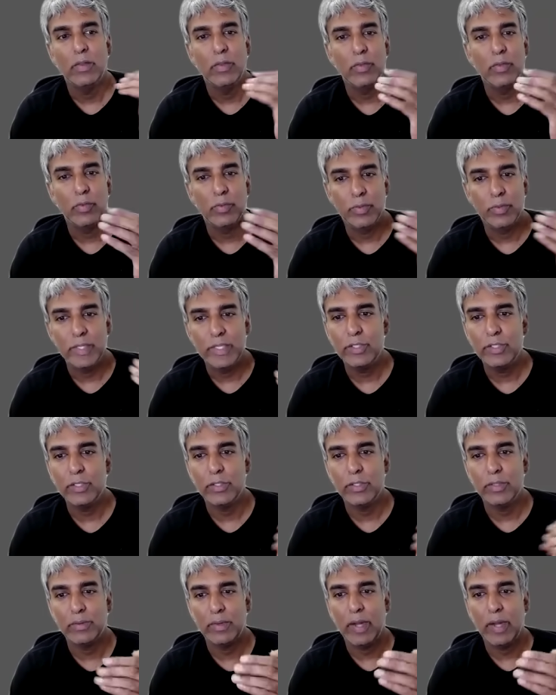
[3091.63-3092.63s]
the
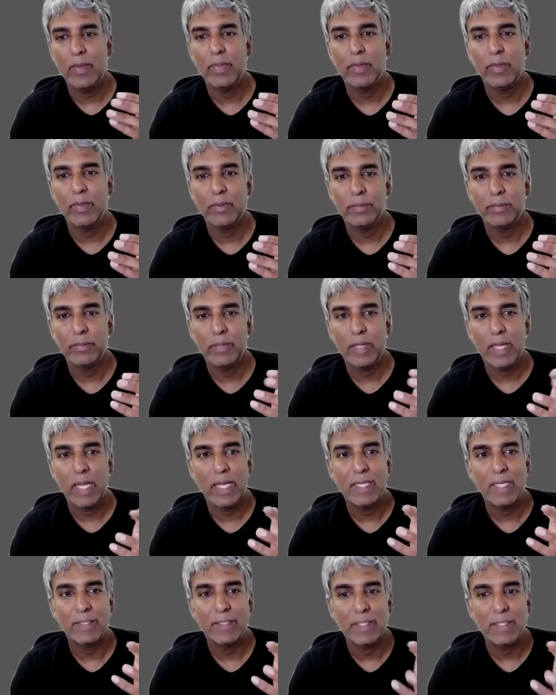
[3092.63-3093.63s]
region around them
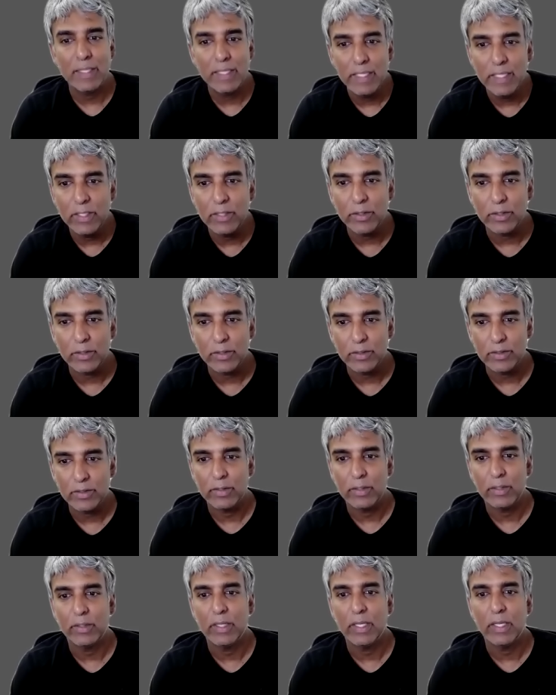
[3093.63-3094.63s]
has
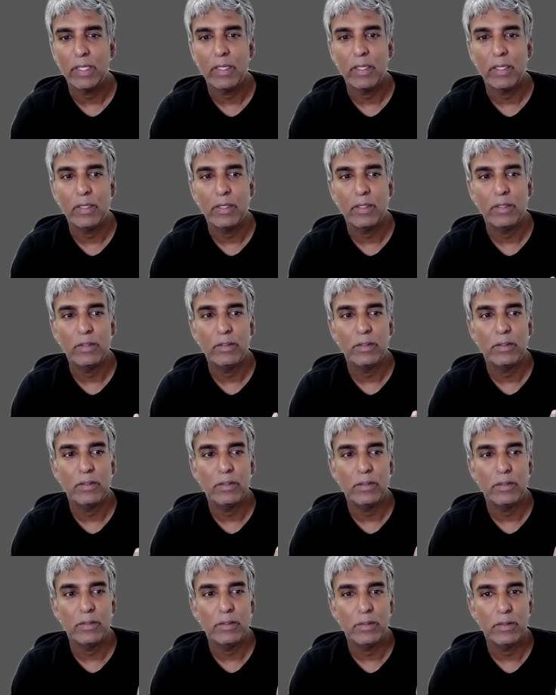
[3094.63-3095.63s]
leaders that they can
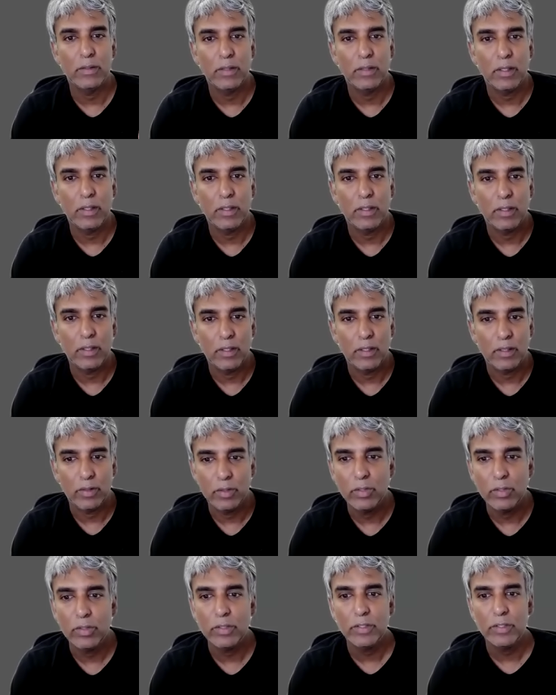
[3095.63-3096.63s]

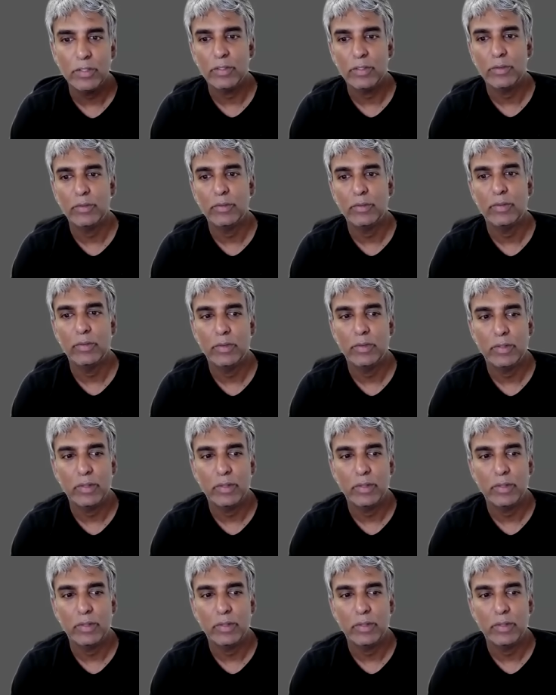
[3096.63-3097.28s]
look to.